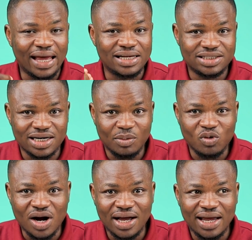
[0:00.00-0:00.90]
and
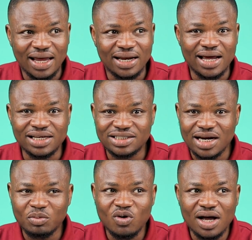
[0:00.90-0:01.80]

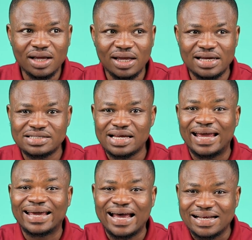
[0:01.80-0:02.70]
ejinamwa is
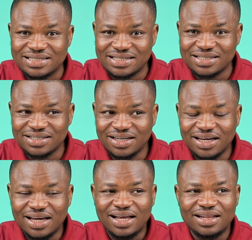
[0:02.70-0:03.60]
a cat.
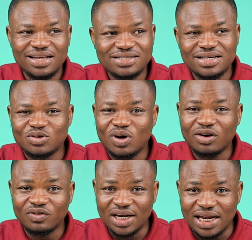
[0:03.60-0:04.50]
This is
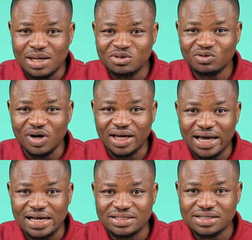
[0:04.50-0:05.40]
one of the names for a
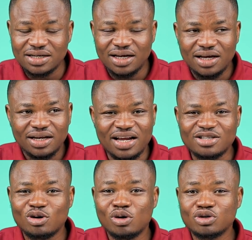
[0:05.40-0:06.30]
cat.
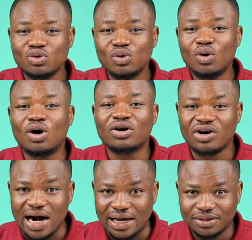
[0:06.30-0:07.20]
There's also
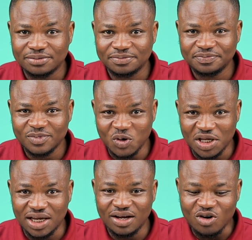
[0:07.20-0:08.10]
okra,
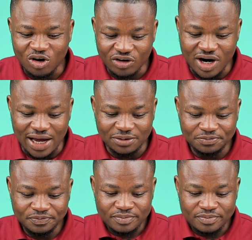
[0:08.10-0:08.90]
okay, okra.